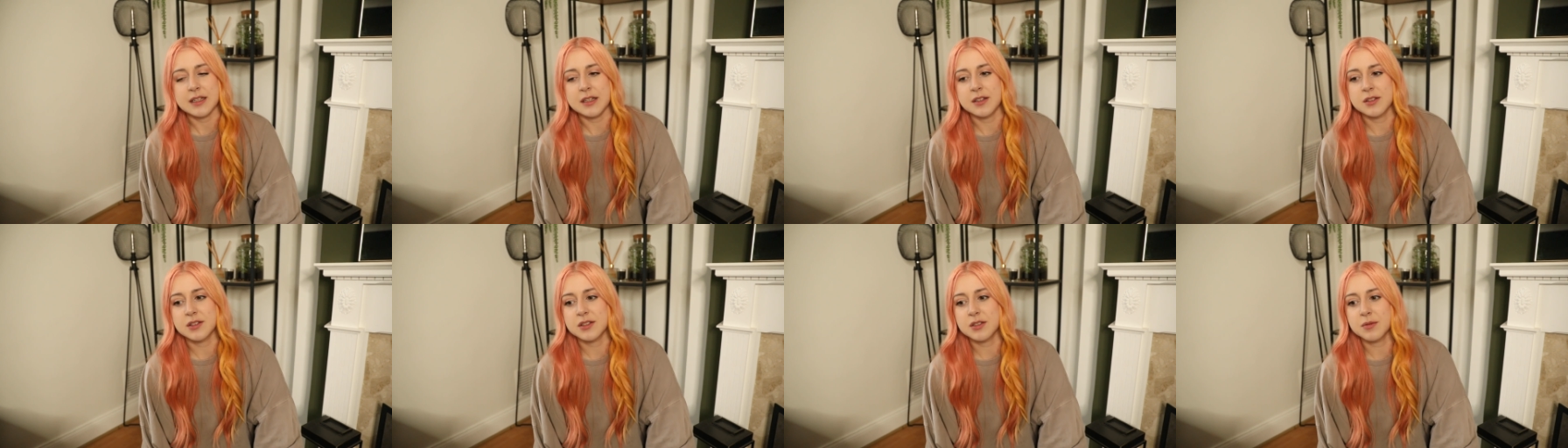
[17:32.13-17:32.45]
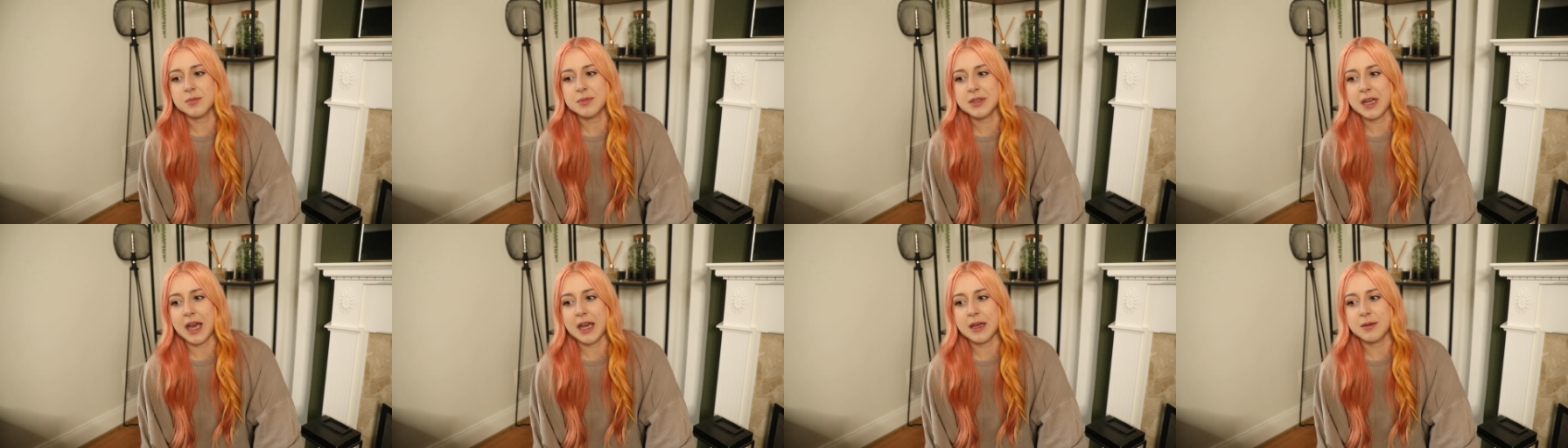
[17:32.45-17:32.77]
and
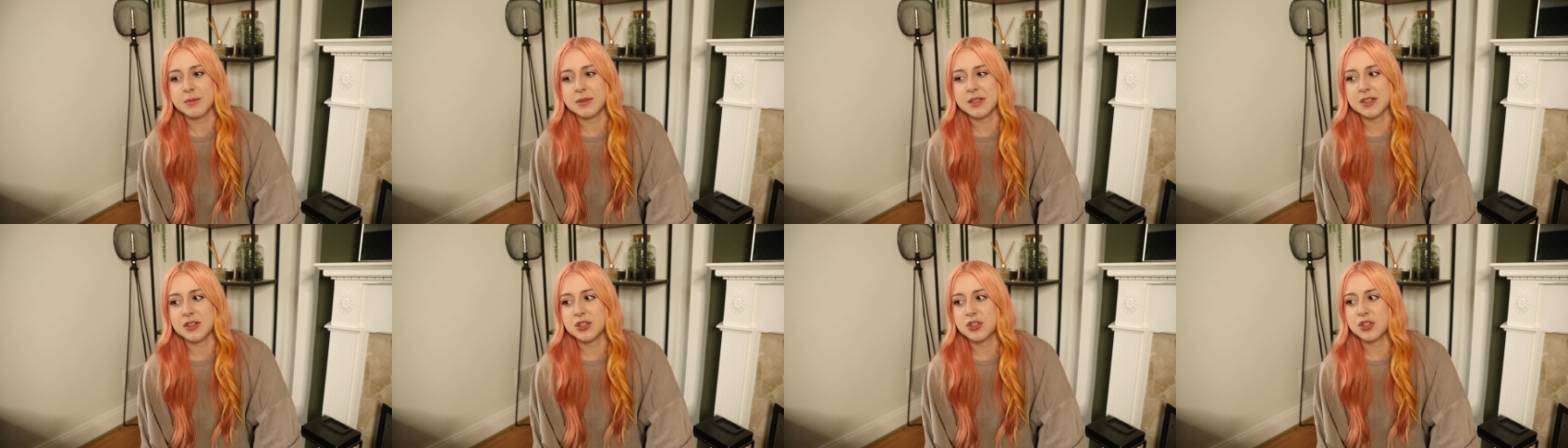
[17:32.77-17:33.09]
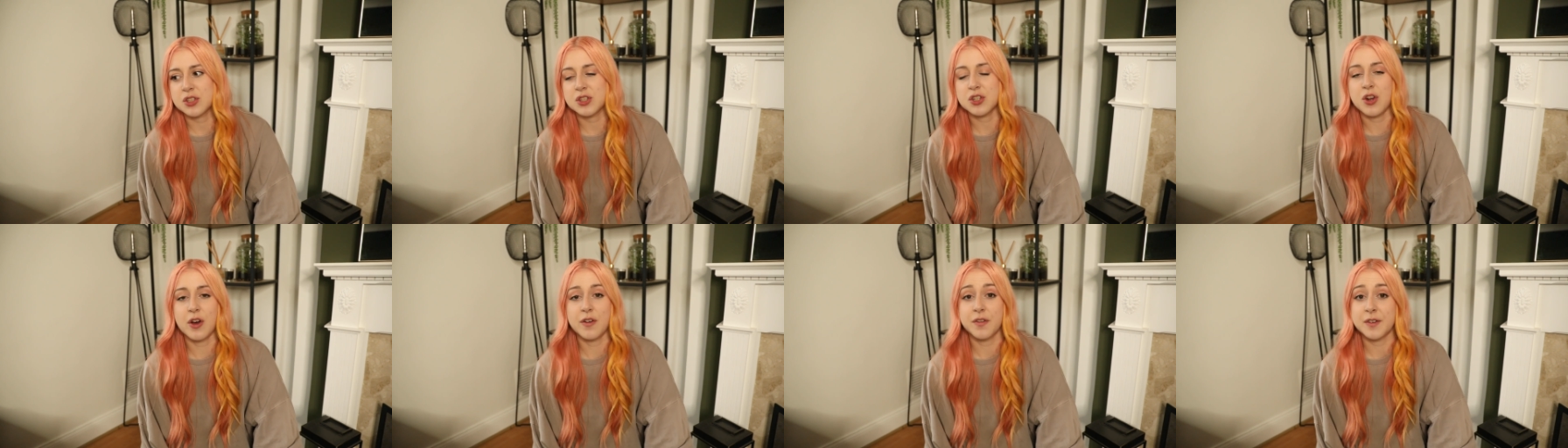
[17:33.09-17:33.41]
sometimes it's
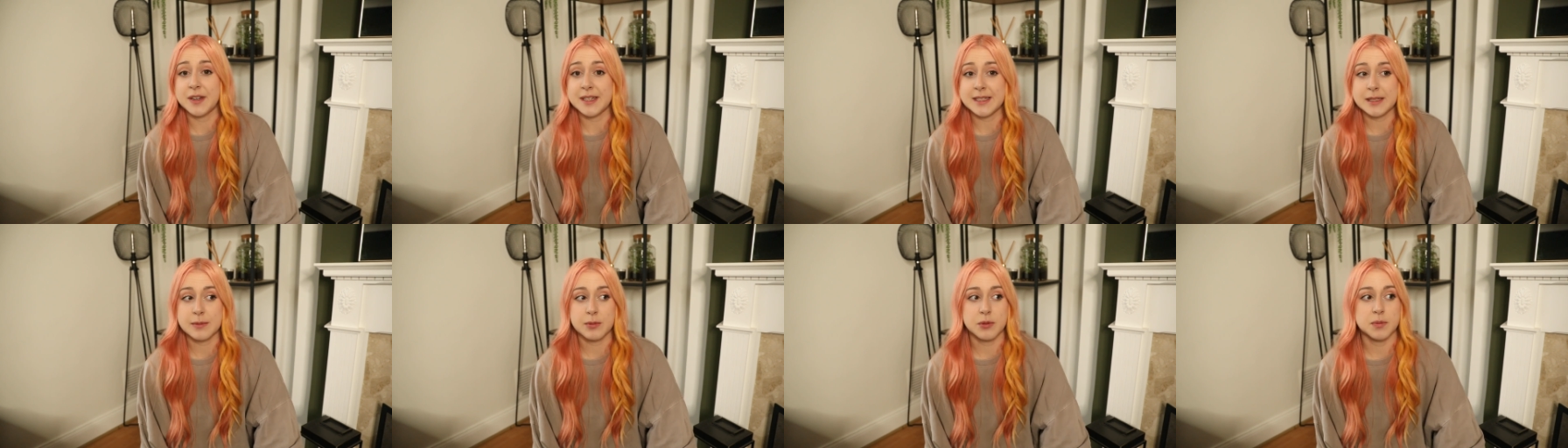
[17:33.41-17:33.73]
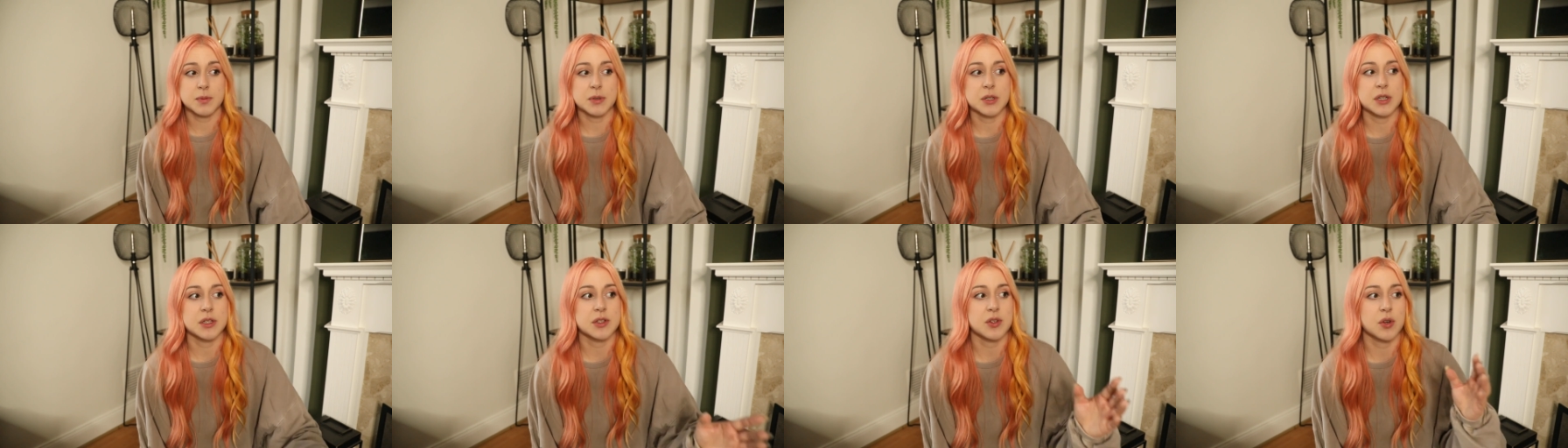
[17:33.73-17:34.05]
just not feasible
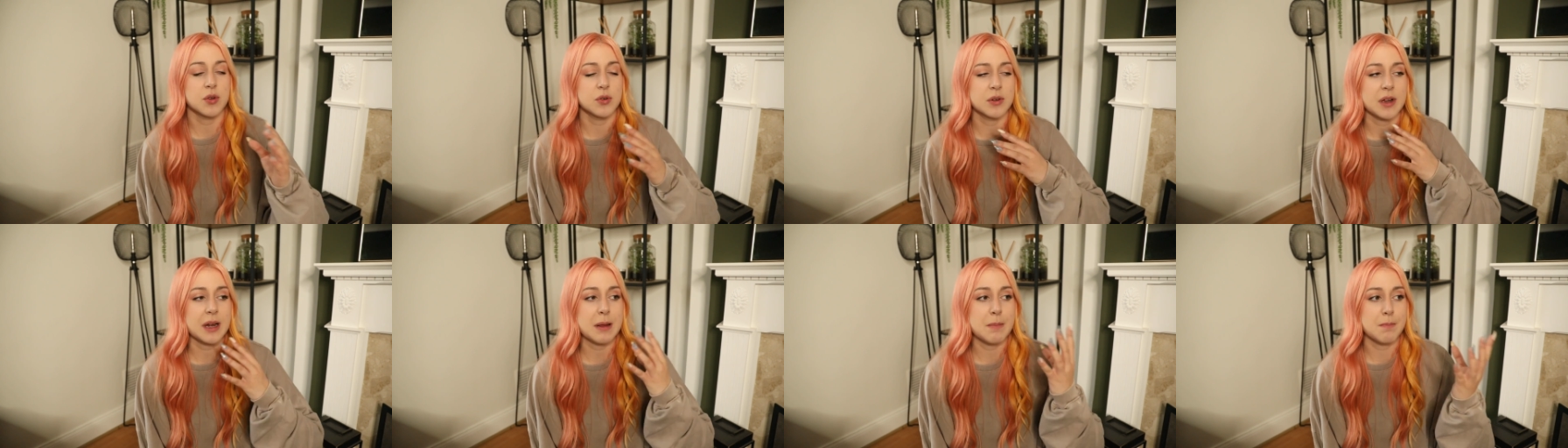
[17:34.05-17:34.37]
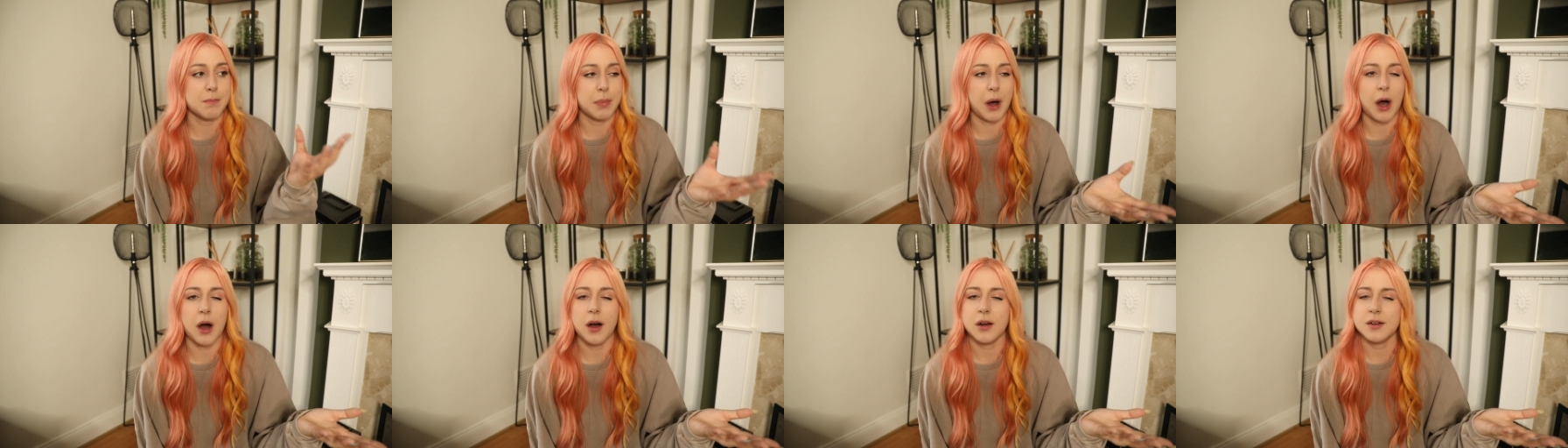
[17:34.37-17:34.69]
because Oakley
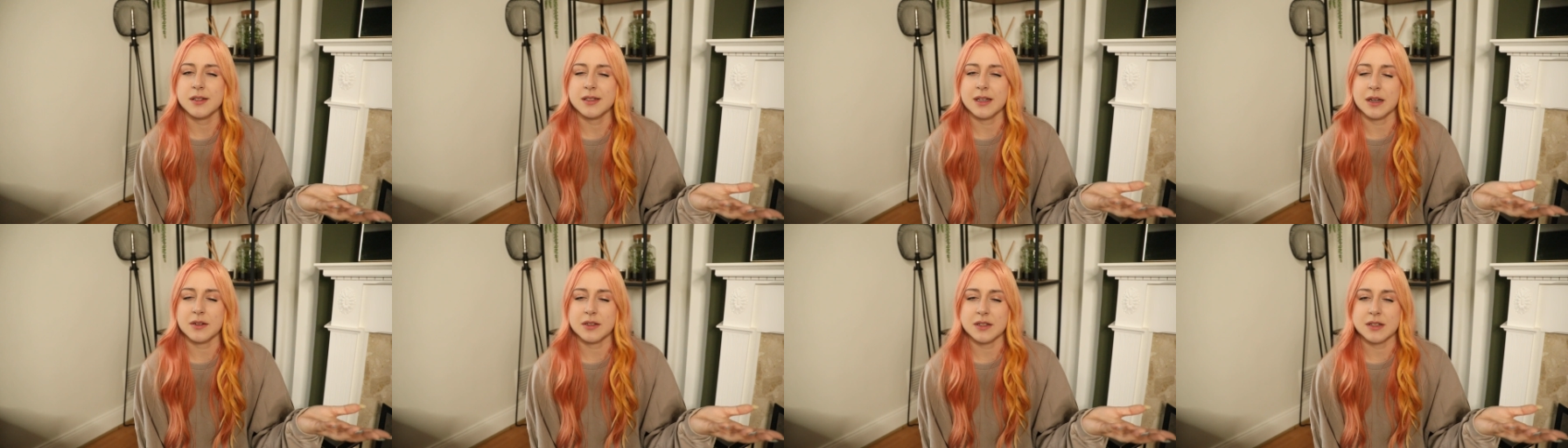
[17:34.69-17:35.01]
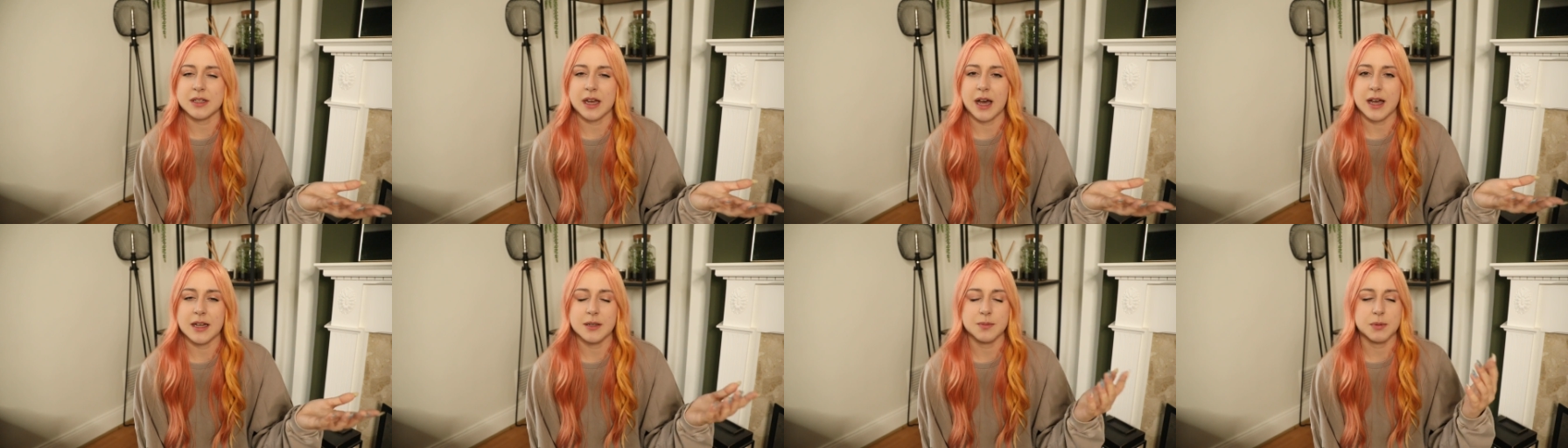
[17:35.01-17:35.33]
barks
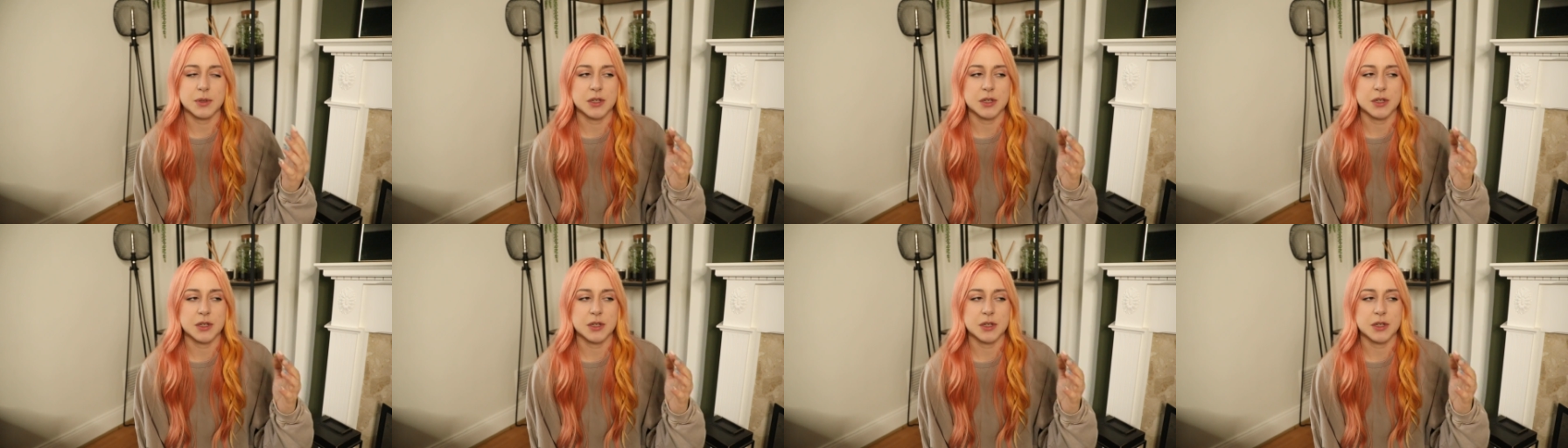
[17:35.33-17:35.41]
outside,